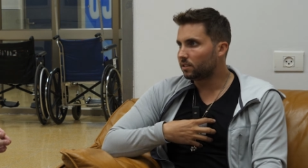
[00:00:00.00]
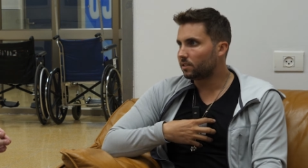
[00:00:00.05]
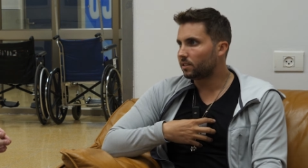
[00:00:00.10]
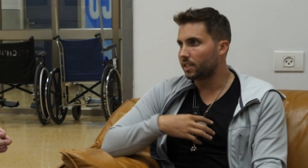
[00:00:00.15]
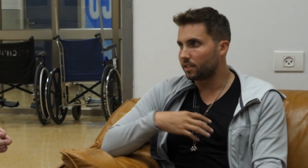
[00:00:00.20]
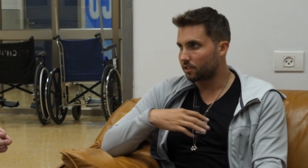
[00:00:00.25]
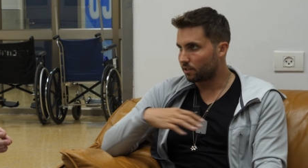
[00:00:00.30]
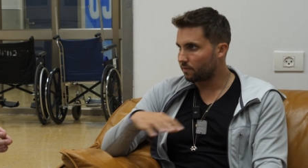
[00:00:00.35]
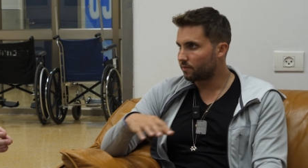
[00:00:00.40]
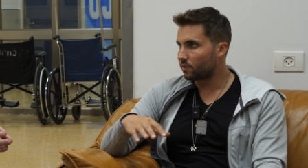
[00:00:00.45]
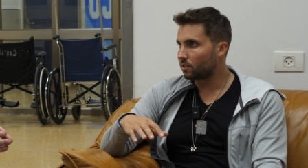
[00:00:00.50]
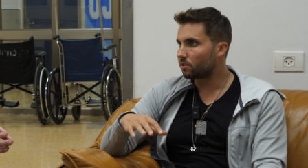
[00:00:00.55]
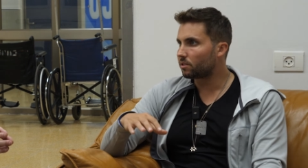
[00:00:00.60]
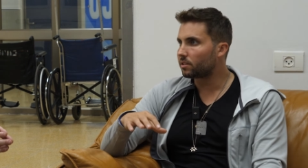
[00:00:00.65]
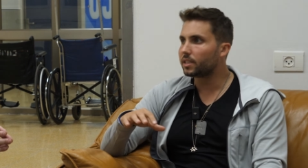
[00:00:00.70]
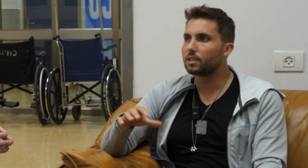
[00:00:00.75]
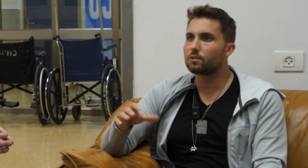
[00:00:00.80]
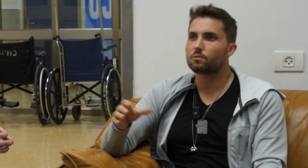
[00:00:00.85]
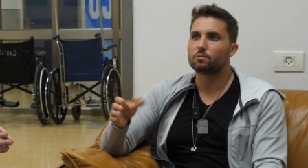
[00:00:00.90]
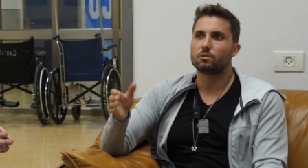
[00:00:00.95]
either of those
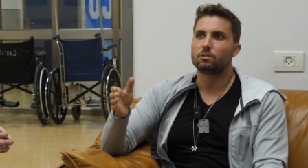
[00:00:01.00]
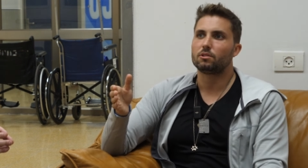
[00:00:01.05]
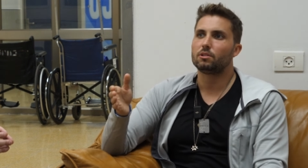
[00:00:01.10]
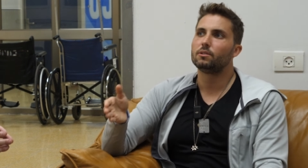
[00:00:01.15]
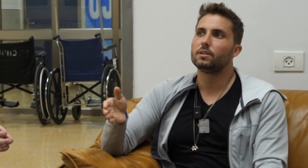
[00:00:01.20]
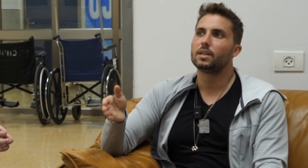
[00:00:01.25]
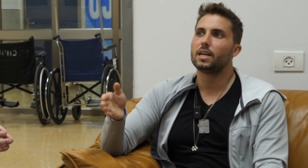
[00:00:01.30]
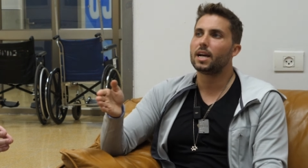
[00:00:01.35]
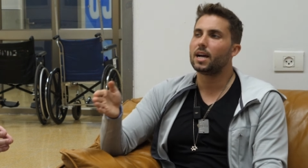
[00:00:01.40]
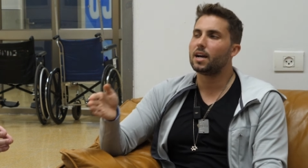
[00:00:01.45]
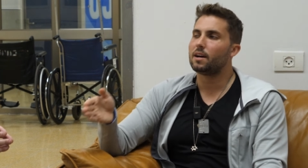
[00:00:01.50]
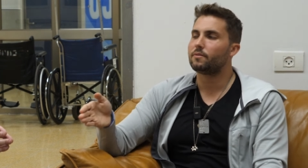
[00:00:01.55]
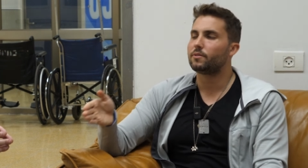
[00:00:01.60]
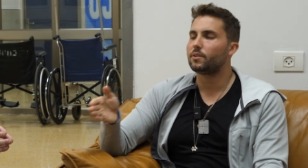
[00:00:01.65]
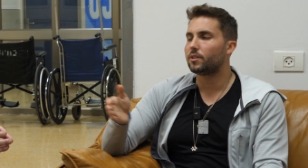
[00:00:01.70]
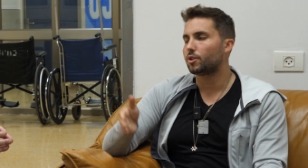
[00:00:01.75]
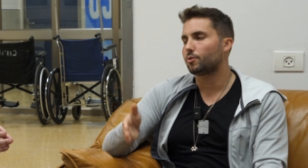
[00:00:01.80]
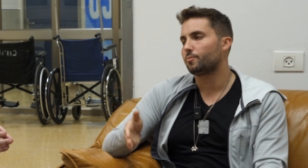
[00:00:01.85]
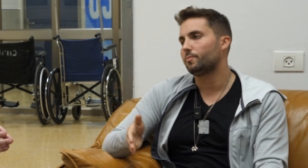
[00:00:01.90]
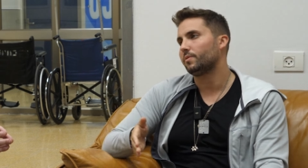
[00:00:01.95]
things was two and a half
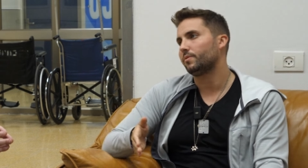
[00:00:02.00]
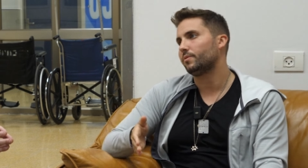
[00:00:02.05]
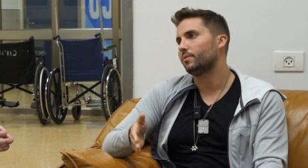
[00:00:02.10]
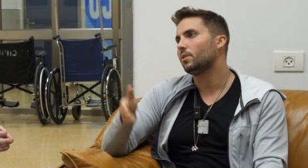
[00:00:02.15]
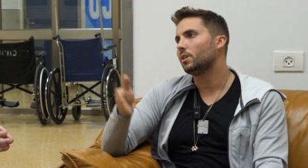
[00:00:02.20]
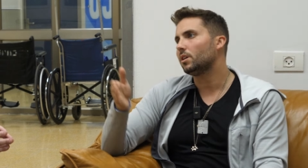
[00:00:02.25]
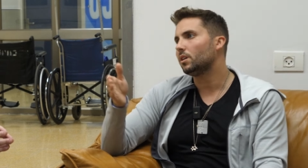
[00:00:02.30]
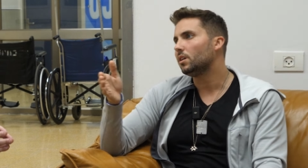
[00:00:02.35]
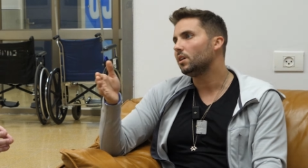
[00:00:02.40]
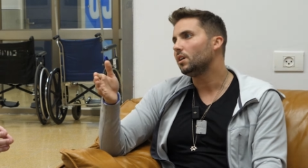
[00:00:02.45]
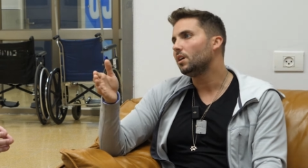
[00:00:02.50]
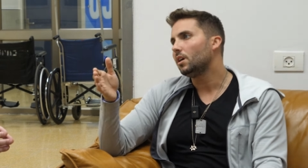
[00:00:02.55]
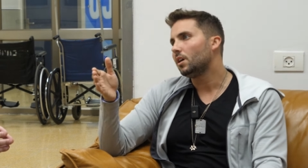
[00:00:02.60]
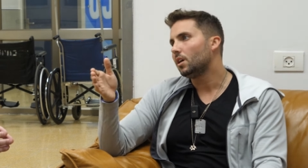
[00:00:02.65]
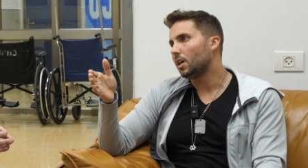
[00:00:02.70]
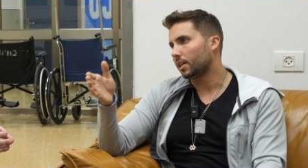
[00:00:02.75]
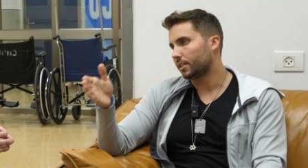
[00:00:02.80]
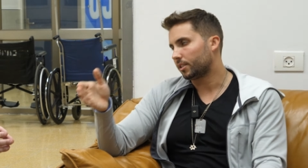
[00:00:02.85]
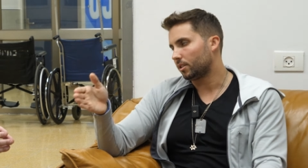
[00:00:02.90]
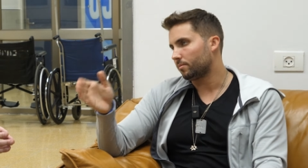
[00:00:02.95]
years before
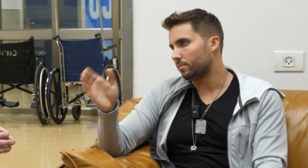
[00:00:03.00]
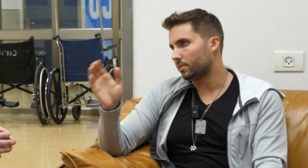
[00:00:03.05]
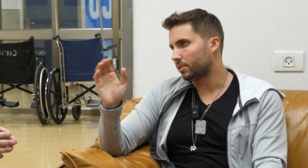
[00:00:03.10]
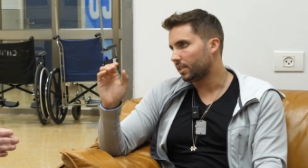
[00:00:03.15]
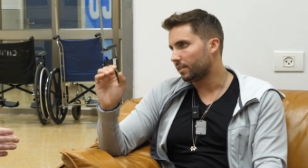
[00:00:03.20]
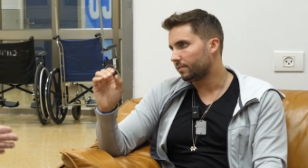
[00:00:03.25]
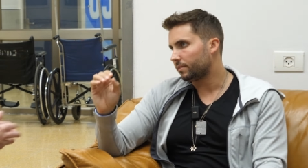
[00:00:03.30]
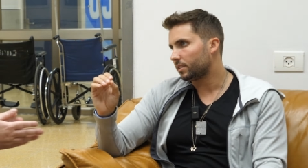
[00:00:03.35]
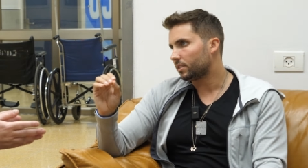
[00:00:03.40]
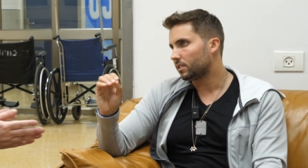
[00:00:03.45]
October 7th. So